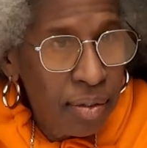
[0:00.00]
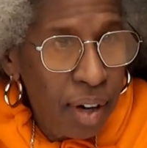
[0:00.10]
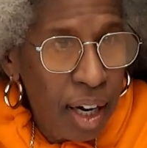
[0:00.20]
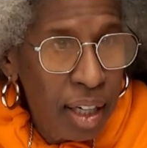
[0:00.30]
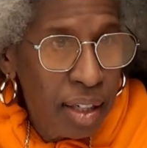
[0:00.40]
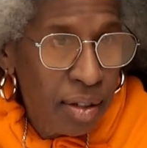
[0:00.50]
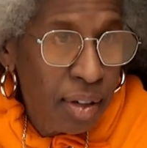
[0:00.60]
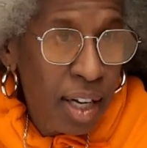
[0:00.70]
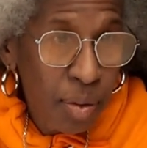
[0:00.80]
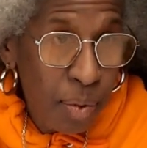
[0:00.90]
Right. And so
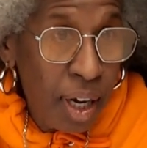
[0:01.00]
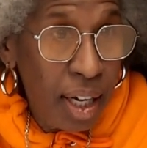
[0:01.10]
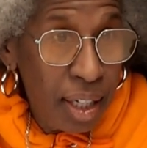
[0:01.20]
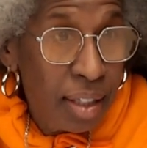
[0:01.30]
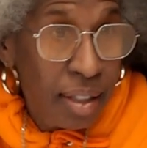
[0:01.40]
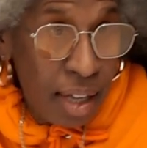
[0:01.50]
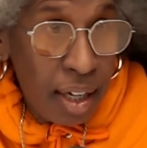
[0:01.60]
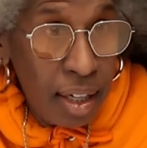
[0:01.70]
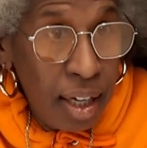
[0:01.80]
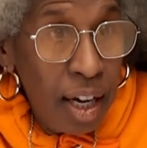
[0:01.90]
that's why
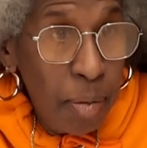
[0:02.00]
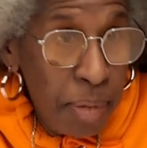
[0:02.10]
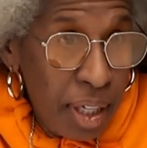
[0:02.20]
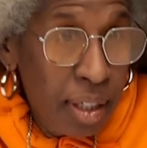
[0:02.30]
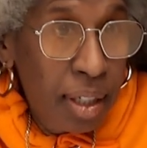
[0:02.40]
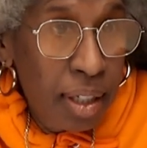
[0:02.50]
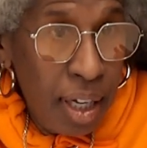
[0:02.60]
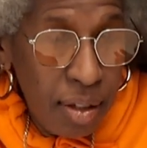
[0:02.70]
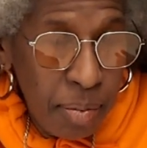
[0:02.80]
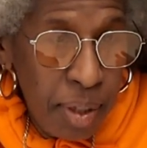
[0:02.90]
Saturday I made the
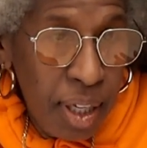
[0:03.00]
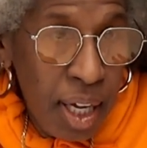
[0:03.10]
announcement